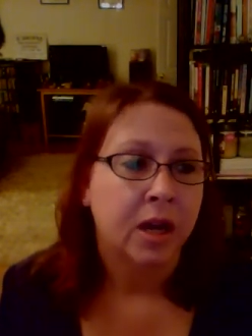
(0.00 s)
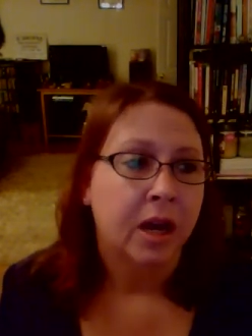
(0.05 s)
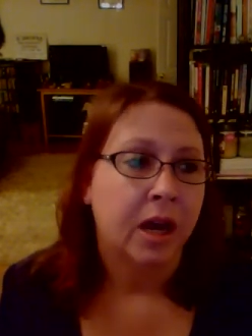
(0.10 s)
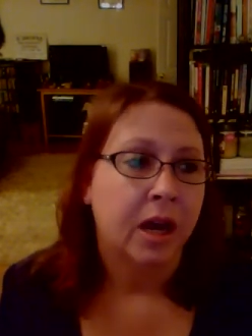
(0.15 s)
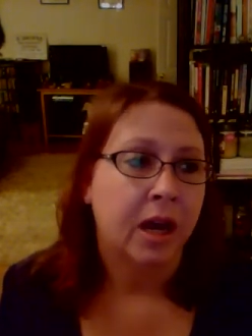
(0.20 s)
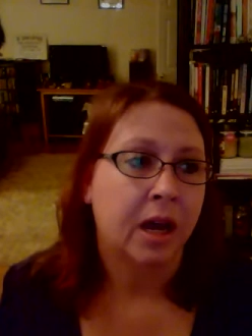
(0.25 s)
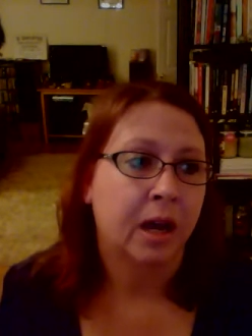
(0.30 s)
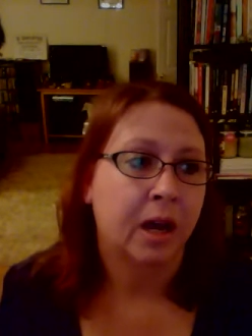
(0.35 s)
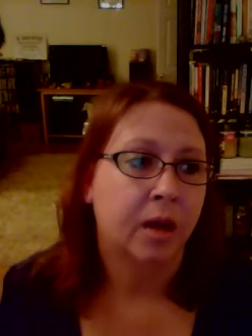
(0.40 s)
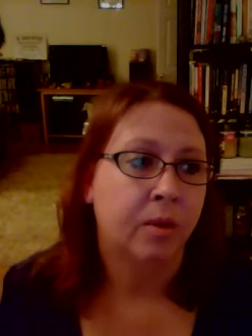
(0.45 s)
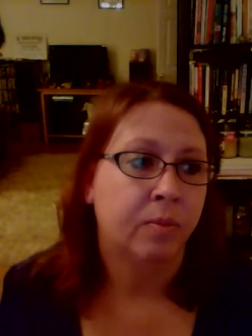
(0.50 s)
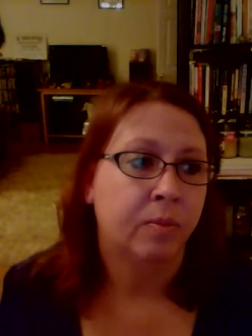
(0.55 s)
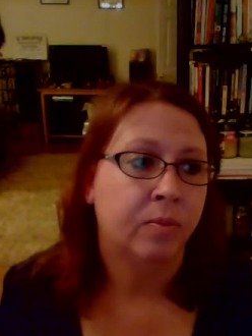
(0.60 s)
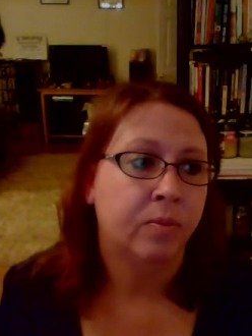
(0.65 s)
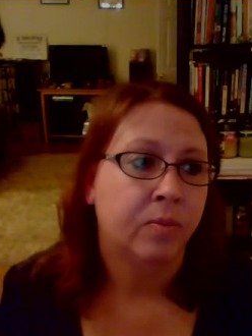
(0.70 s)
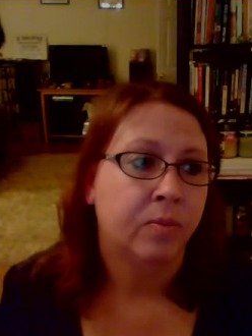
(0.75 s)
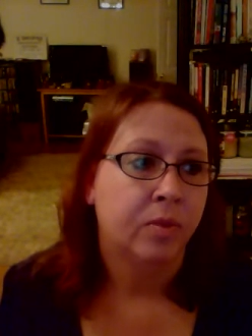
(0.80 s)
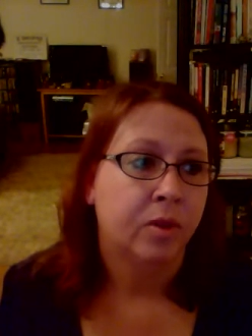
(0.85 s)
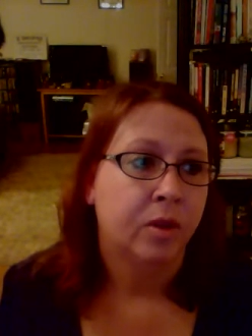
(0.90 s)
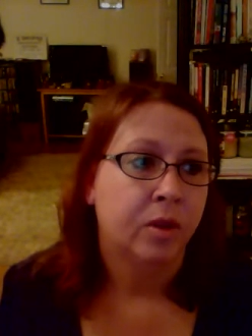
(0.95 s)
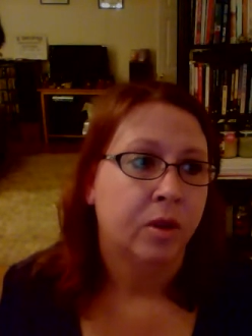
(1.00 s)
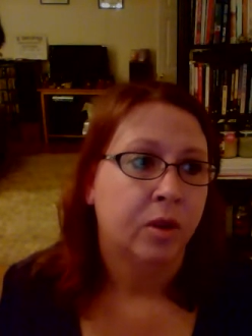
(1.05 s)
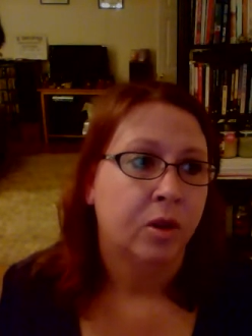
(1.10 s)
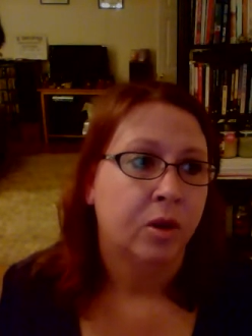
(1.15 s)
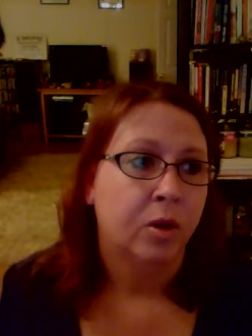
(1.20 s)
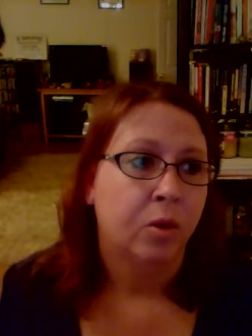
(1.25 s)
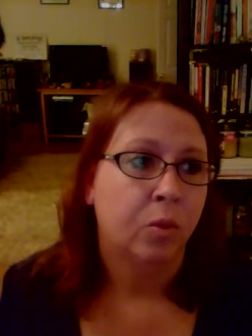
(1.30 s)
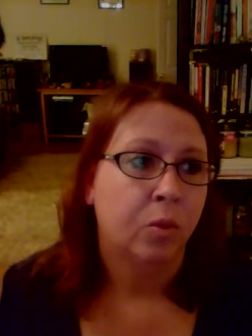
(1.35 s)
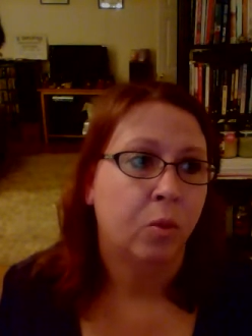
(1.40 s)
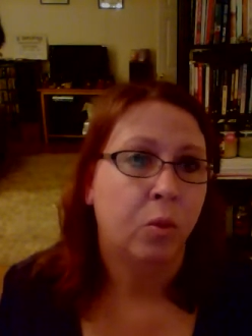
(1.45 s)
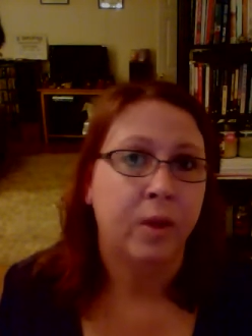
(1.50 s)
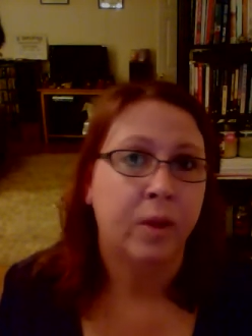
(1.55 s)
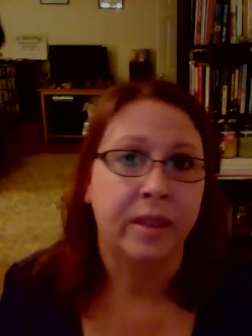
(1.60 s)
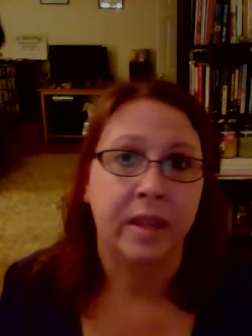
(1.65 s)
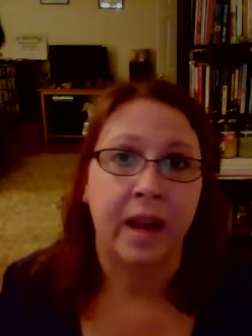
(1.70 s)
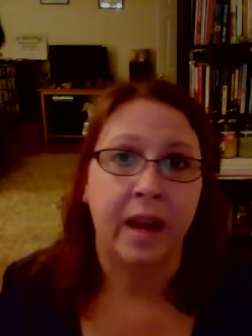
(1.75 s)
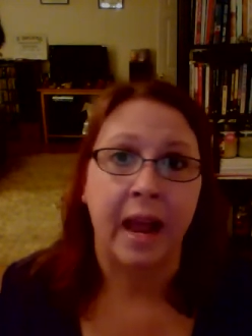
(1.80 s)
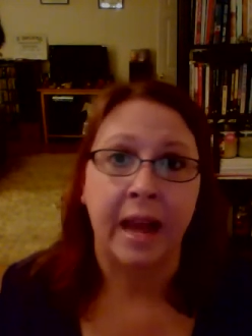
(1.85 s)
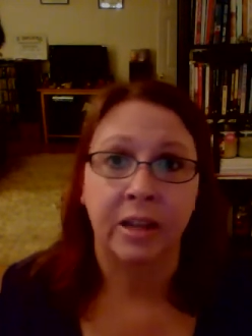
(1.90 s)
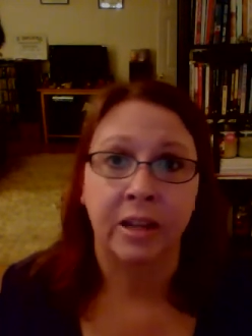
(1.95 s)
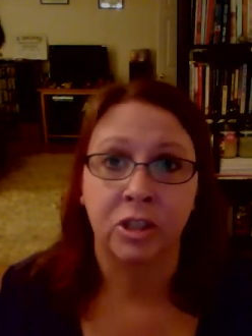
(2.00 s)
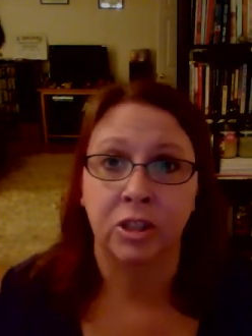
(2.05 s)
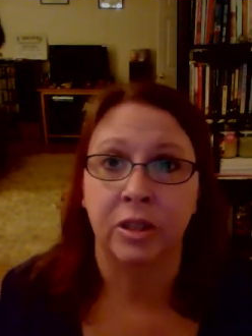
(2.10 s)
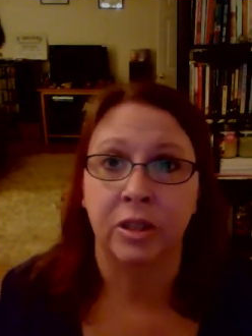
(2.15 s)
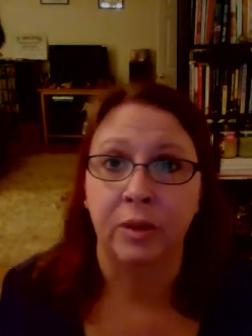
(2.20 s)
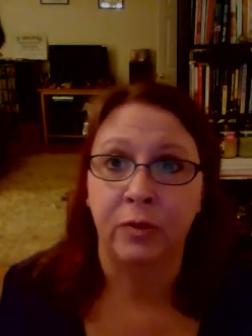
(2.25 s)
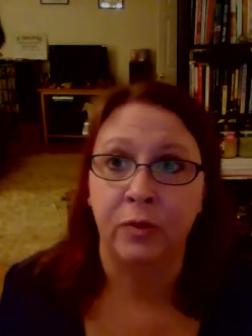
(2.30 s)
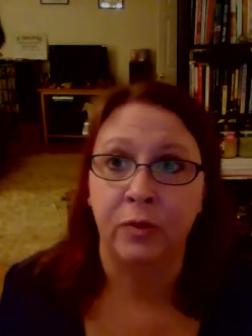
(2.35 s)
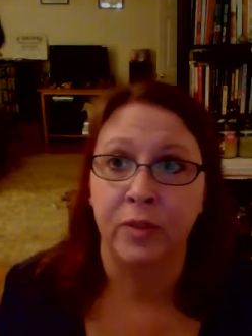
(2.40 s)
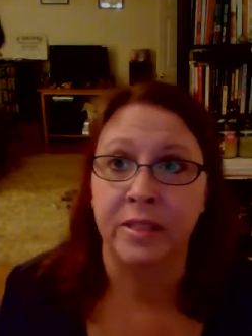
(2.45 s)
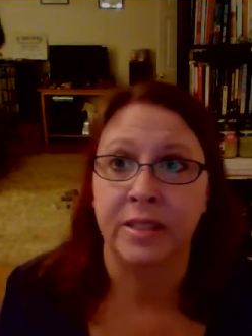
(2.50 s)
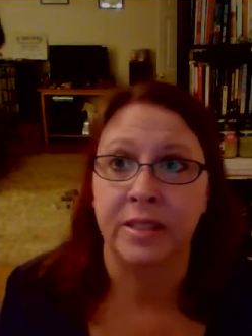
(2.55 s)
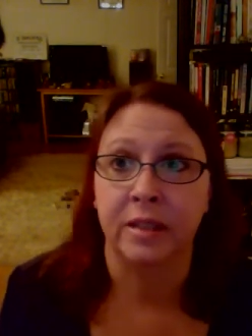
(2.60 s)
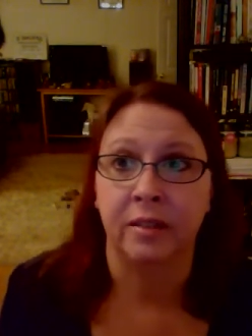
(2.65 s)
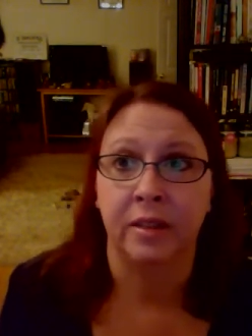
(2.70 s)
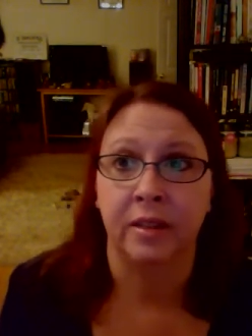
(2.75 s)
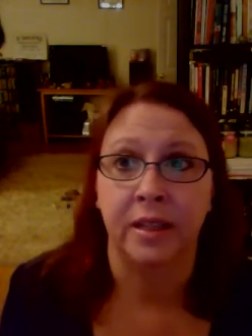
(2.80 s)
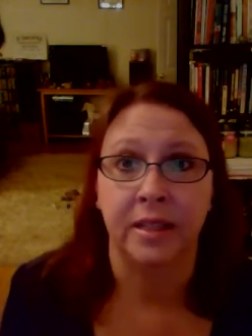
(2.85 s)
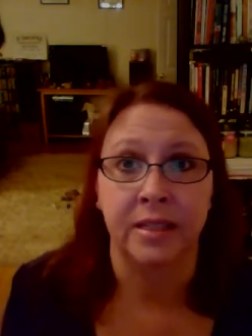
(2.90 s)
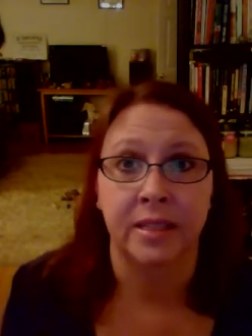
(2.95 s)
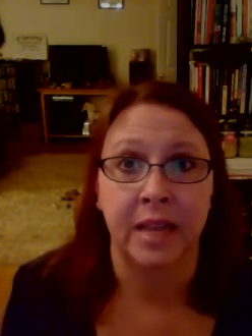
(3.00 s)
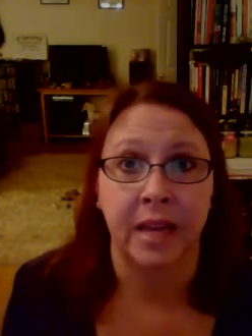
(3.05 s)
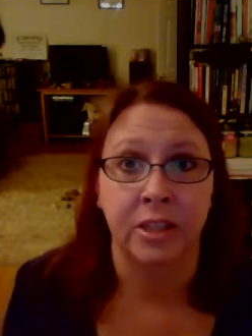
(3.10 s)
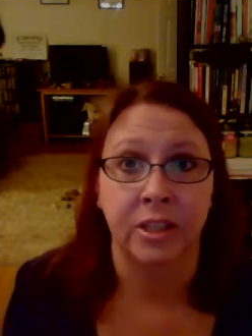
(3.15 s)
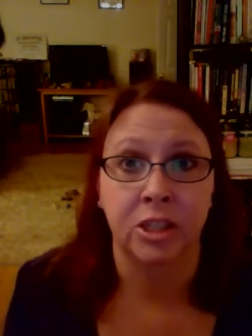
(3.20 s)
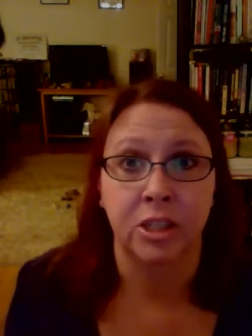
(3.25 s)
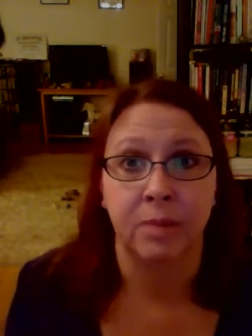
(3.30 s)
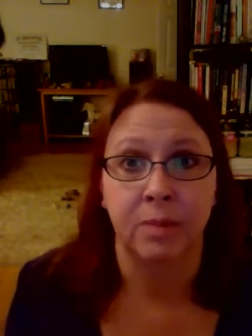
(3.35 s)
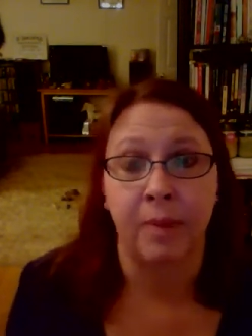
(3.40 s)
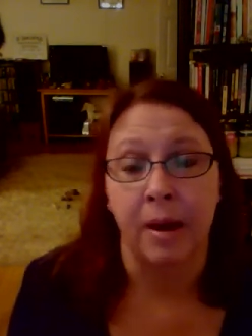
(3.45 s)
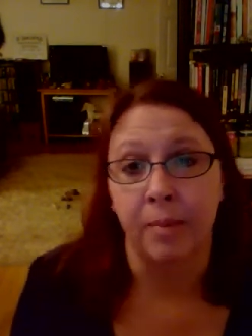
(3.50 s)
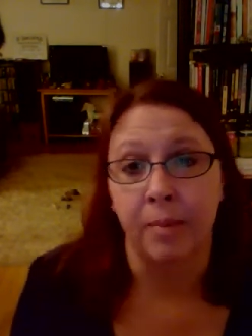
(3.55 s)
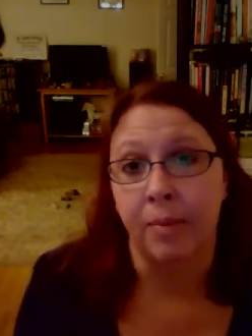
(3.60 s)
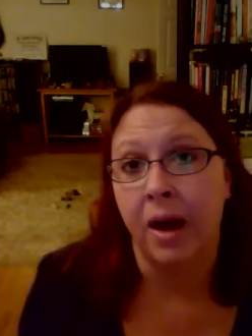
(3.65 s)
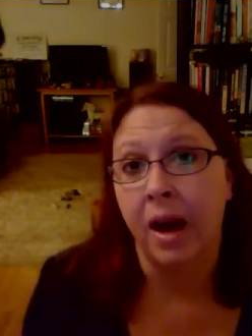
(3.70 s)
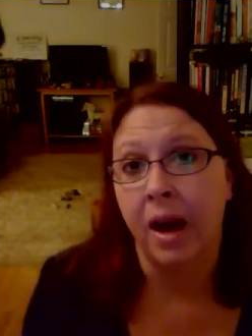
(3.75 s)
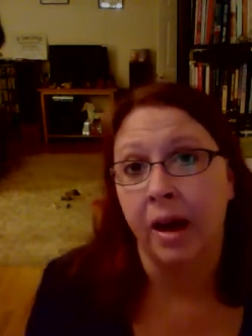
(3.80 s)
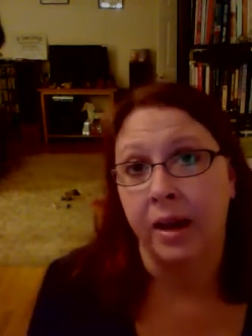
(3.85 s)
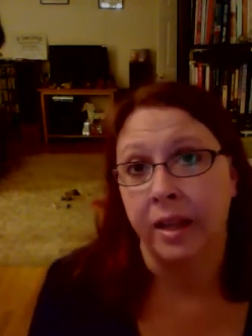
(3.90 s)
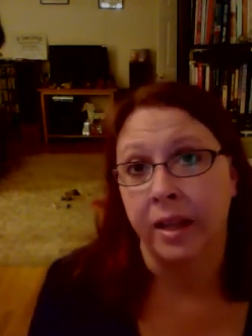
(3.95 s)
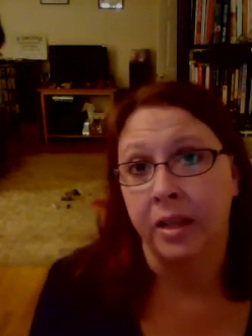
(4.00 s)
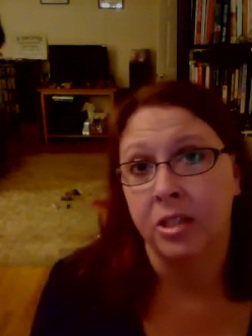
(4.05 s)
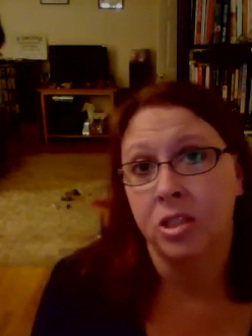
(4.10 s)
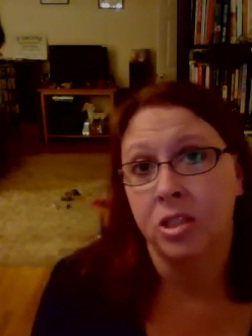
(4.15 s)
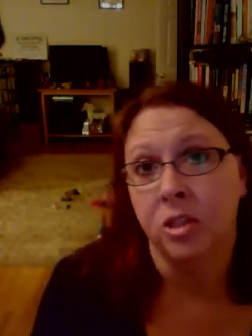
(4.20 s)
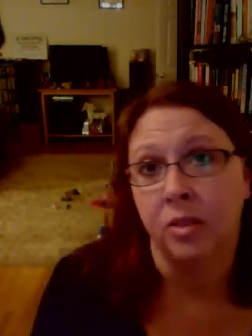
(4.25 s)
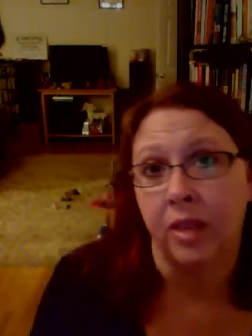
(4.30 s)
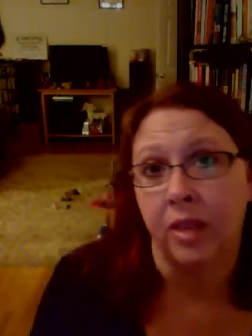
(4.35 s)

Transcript: with it actually physically attached to my body so